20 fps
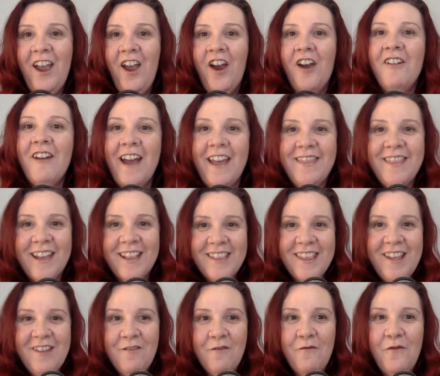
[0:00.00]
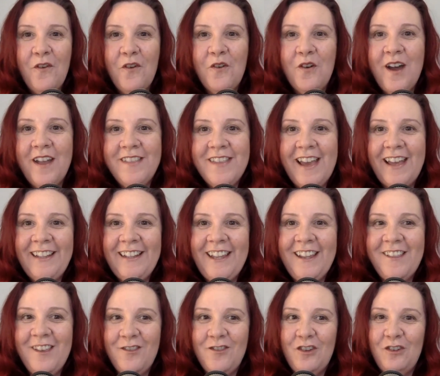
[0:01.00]
All right, that's it for daily
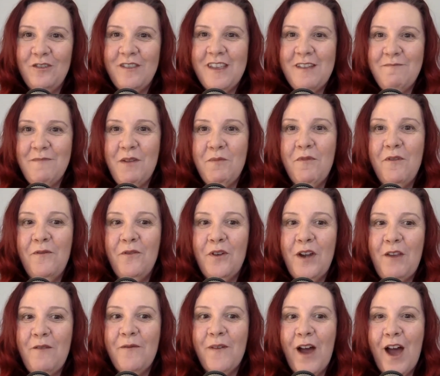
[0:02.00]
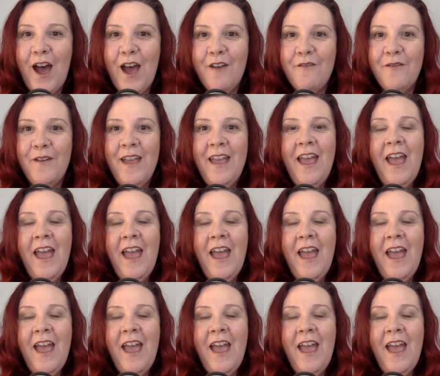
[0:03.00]
digital tip number 45.